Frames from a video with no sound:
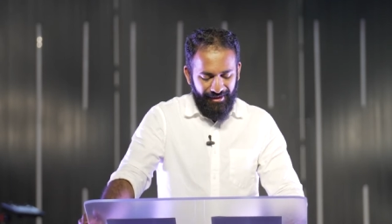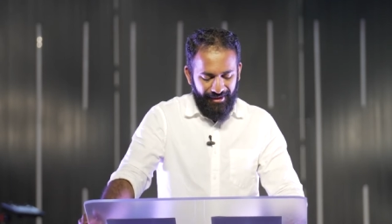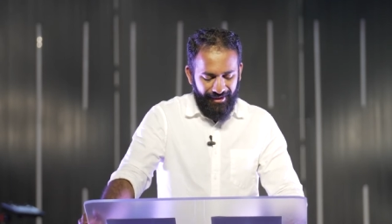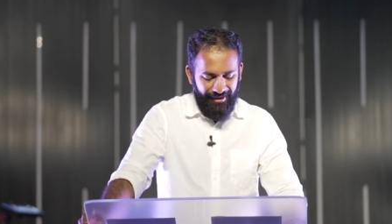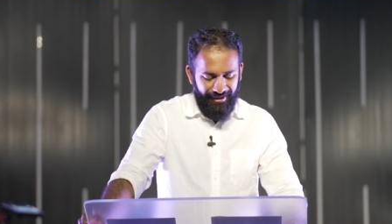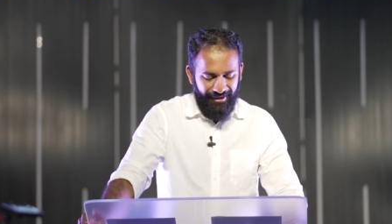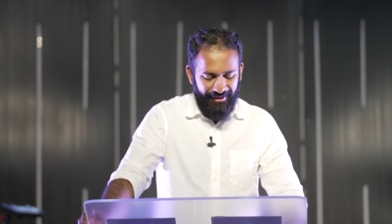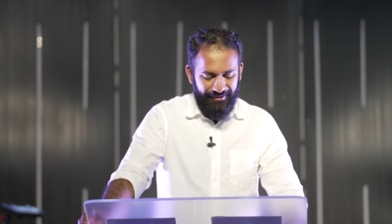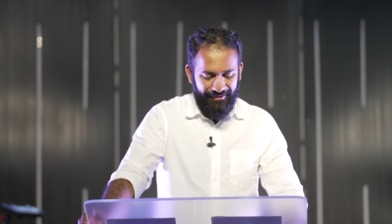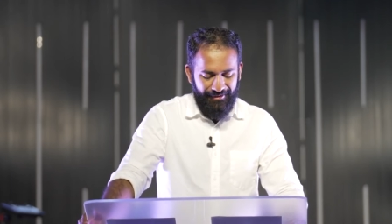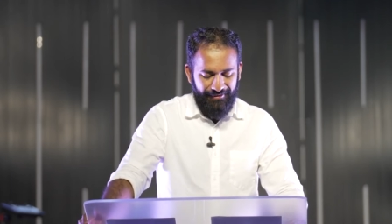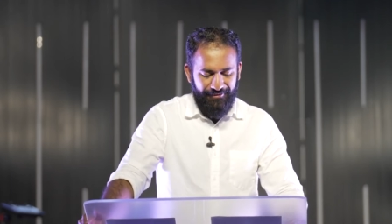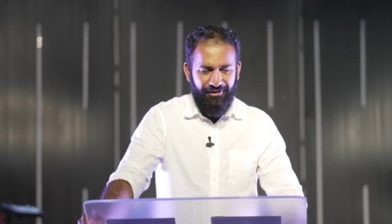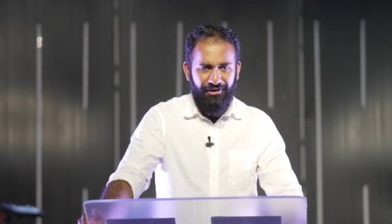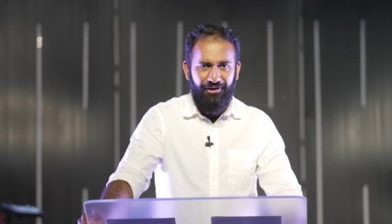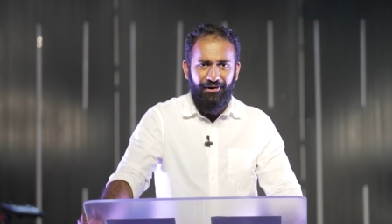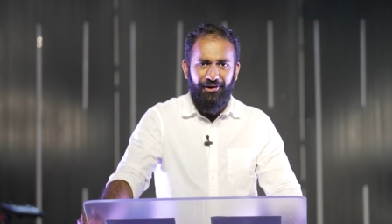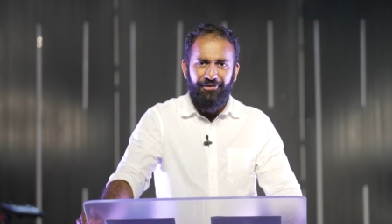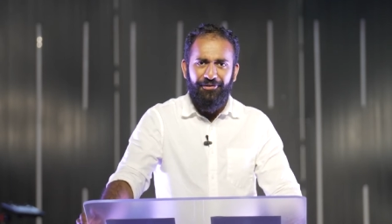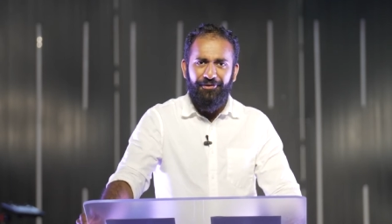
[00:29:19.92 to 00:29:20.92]
And
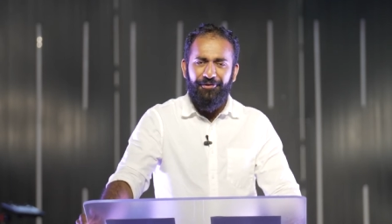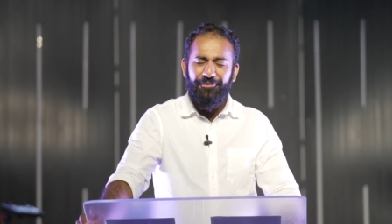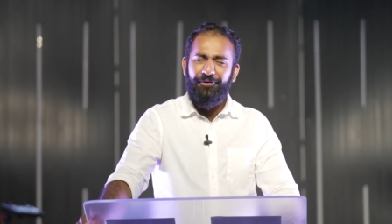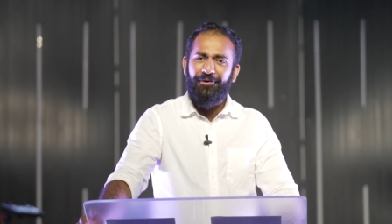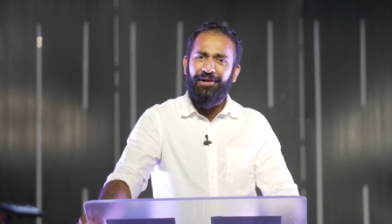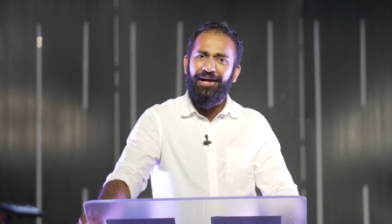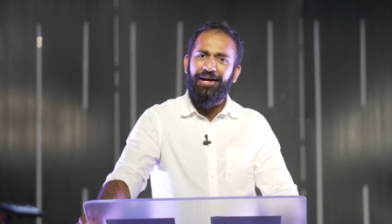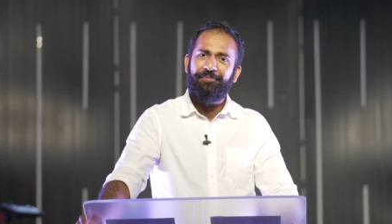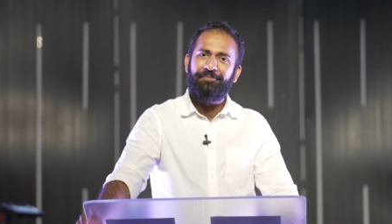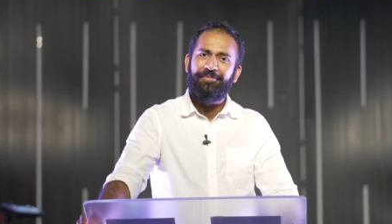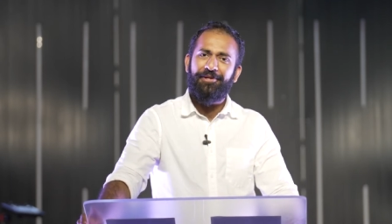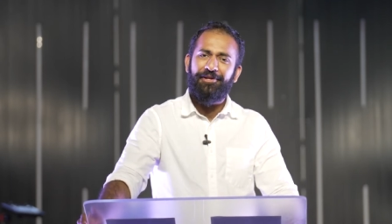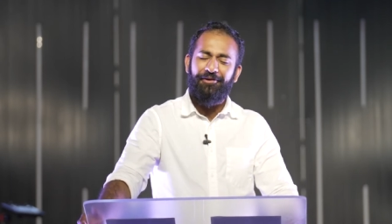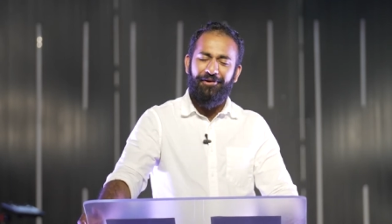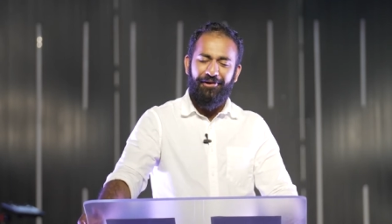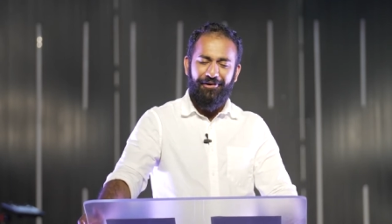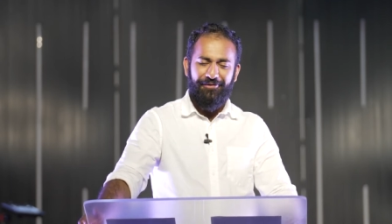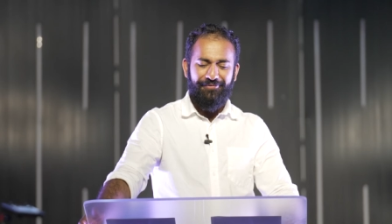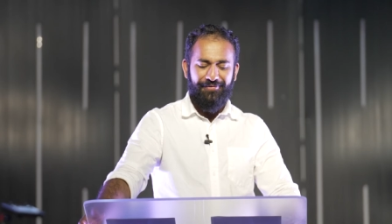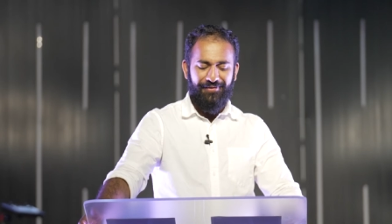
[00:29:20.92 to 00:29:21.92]
the other trap can
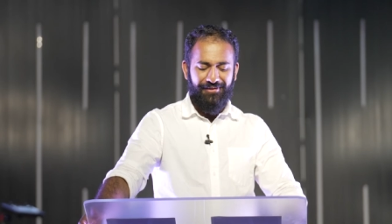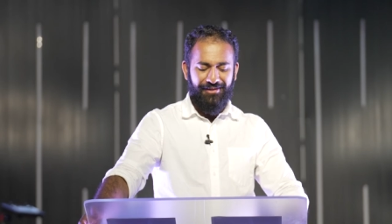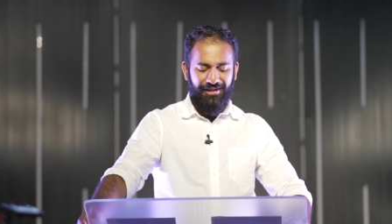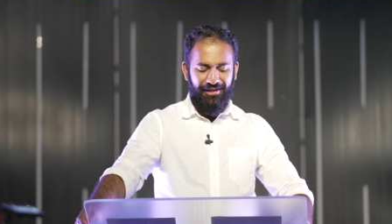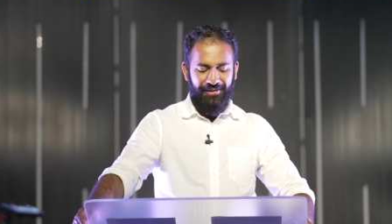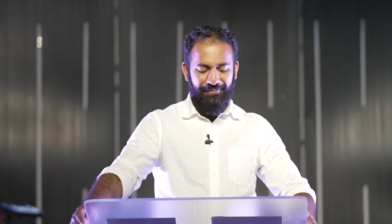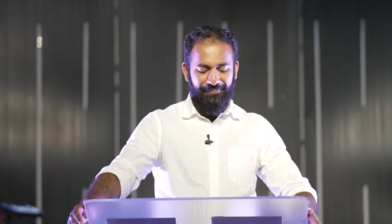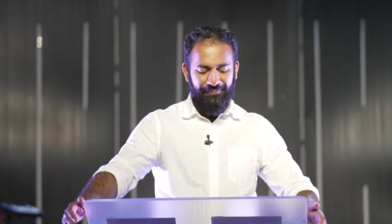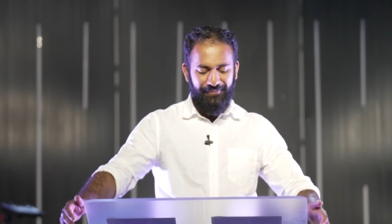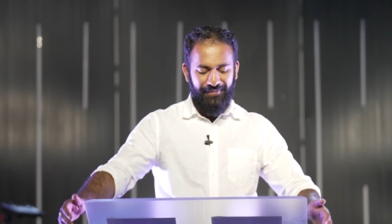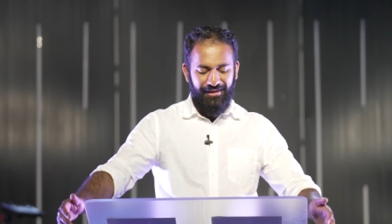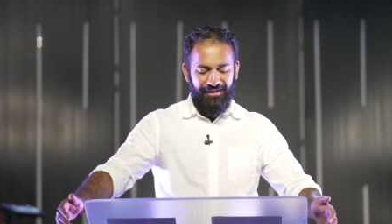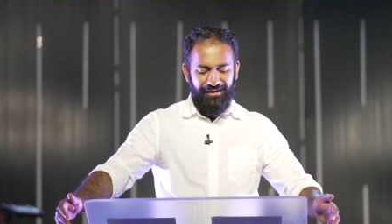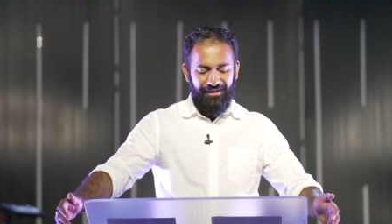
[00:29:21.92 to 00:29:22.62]
often come